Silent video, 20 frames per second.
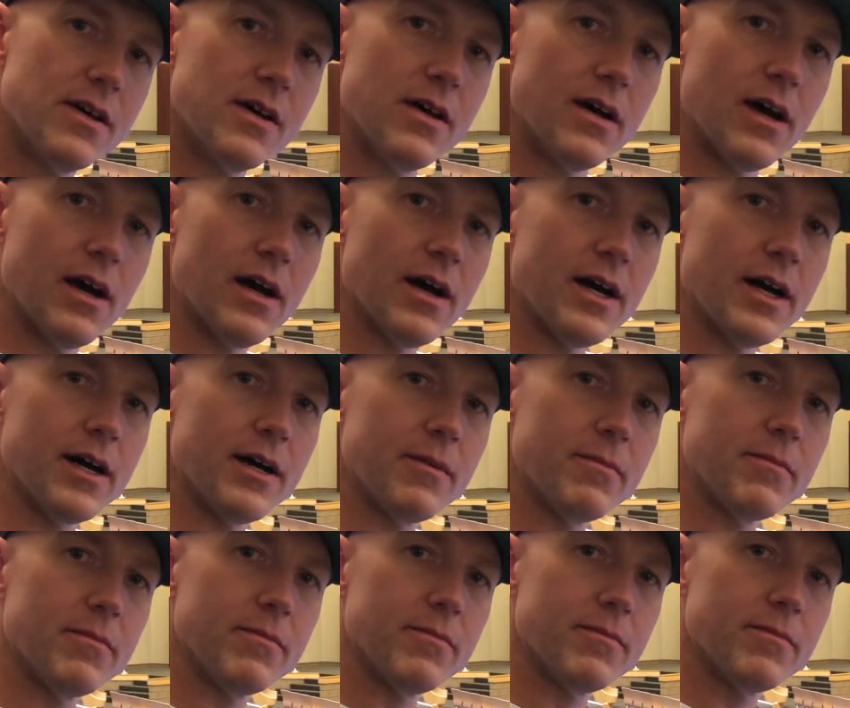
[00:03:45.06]

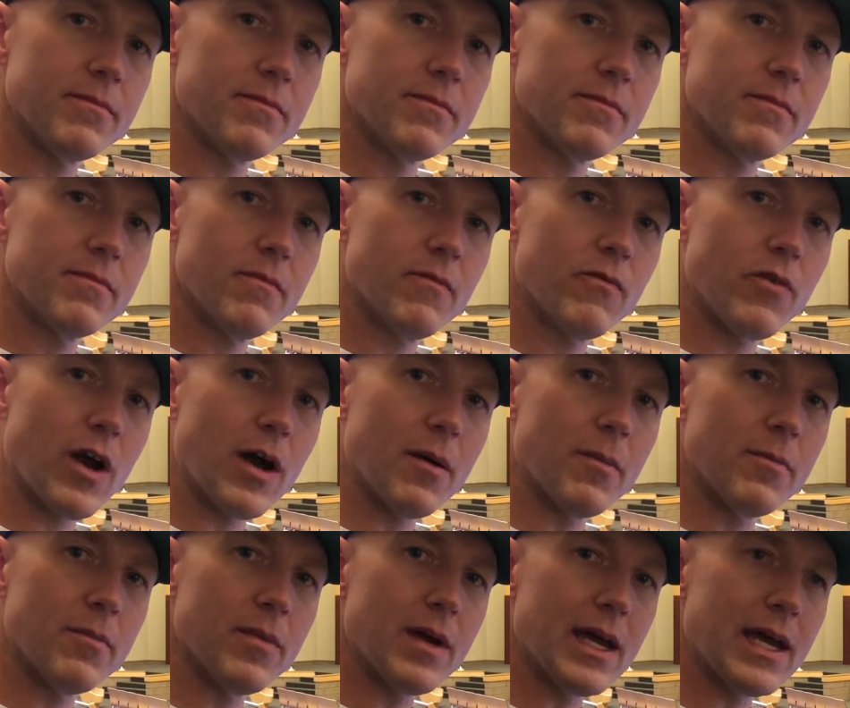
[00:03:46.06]

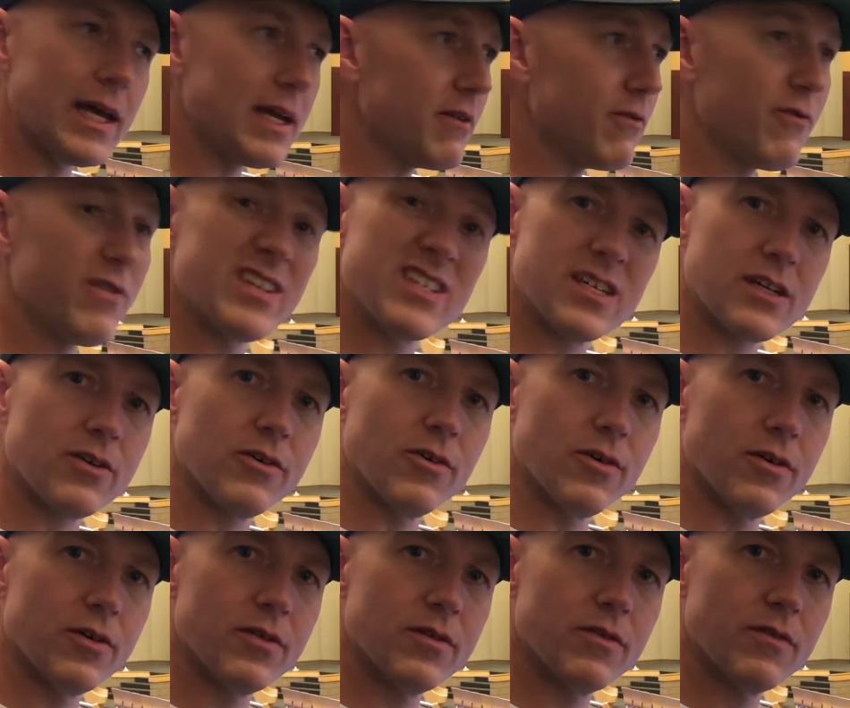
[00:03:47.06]
from a
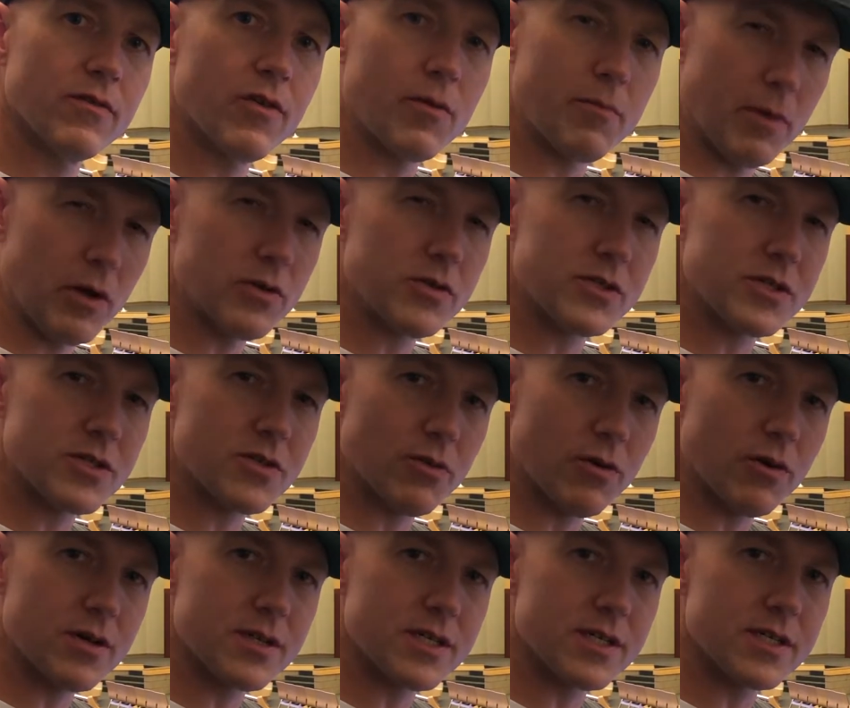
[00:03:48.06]
physical, for most
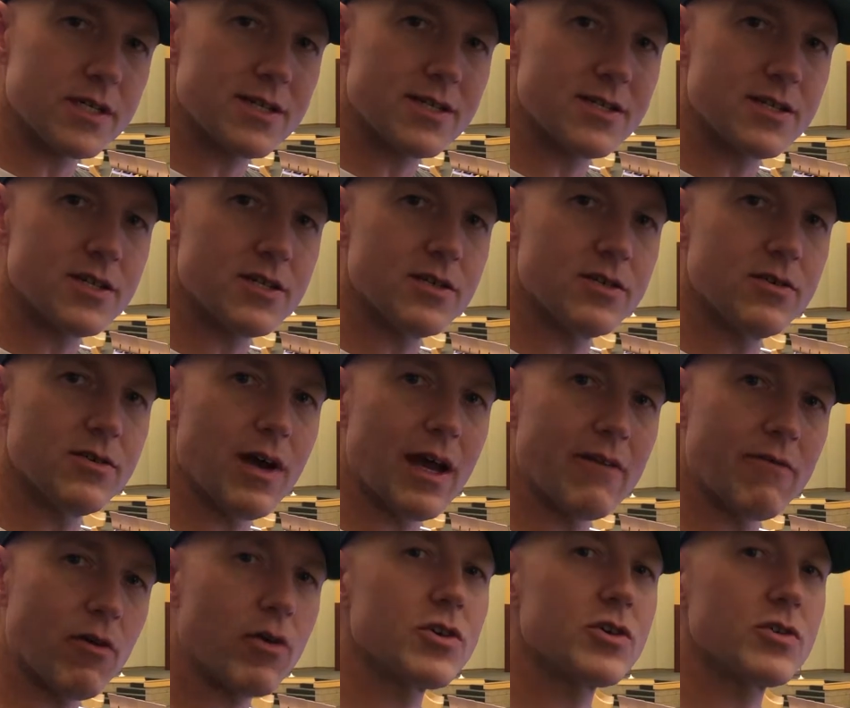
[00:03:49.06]
sources, to a
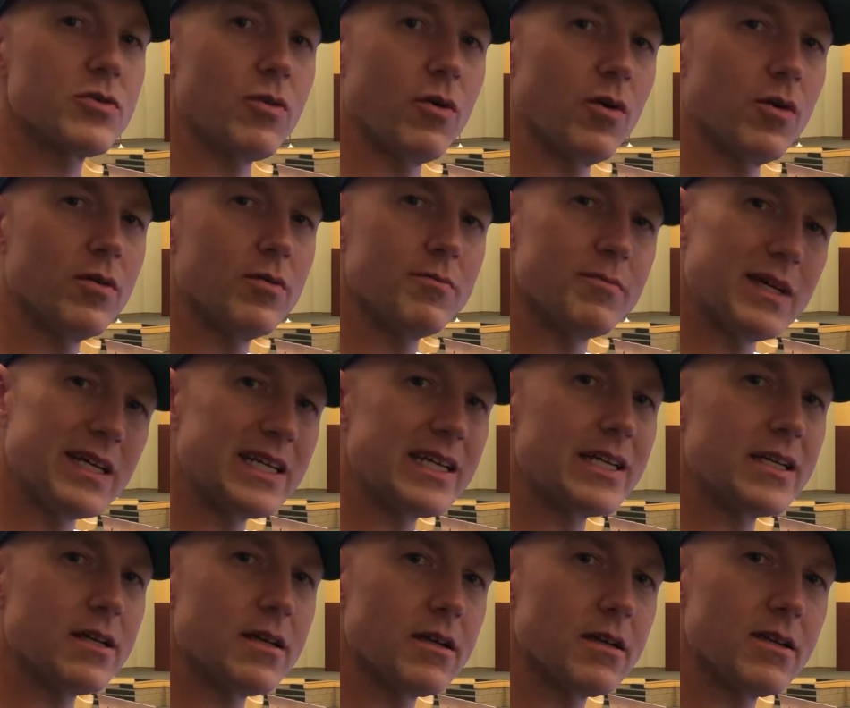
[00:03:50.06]
virtual,
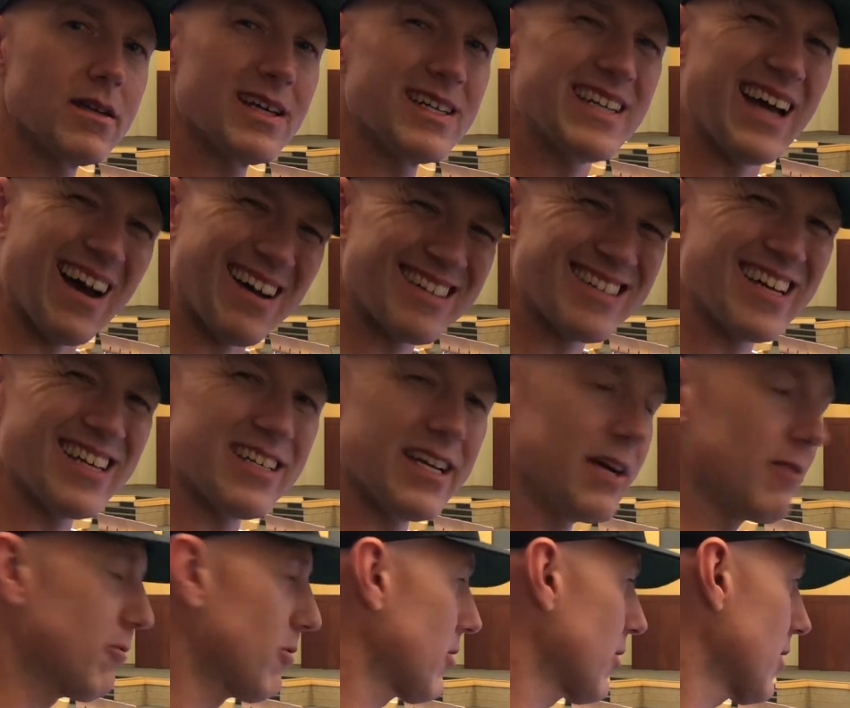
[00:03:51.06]
meaning the Dante
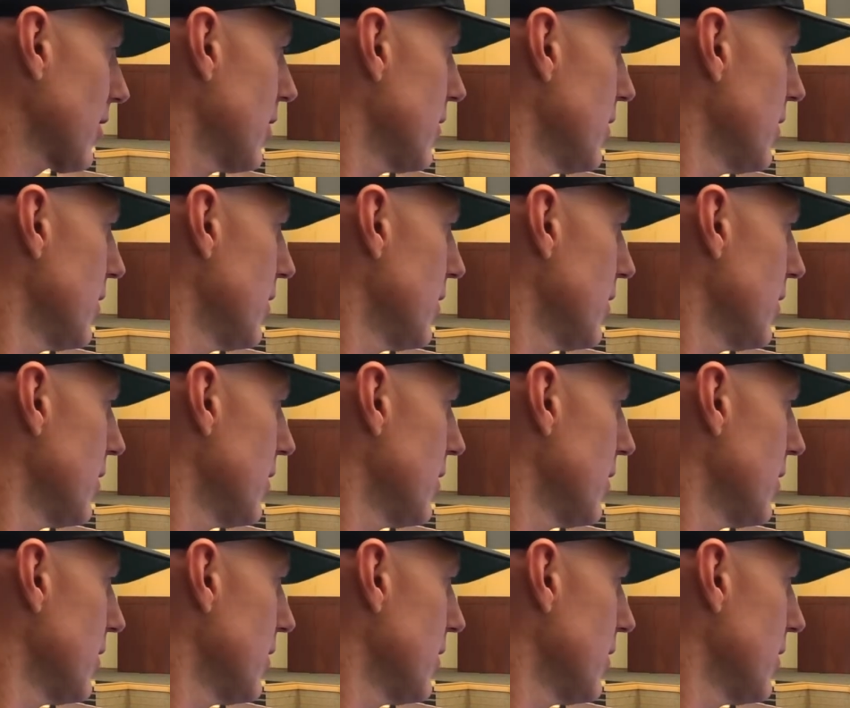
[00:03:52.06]
network,